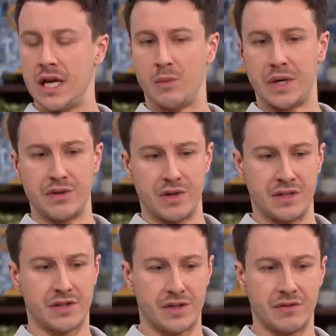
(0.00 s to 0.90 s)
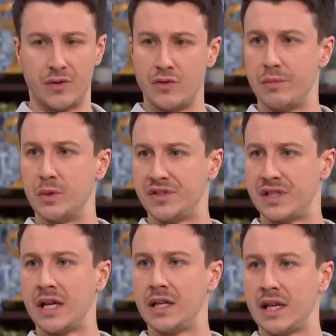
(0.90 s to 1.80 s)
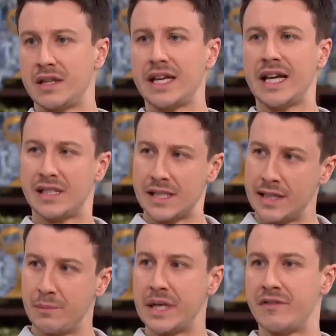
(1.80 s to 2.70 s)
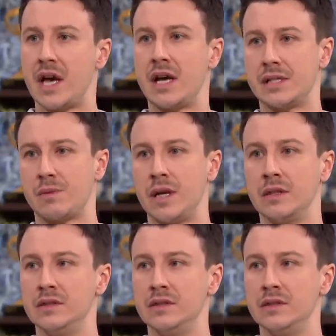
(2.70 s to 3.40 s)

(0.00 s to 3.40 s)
When you're in such a vulnerable state. And I think he has a little bit of that as well.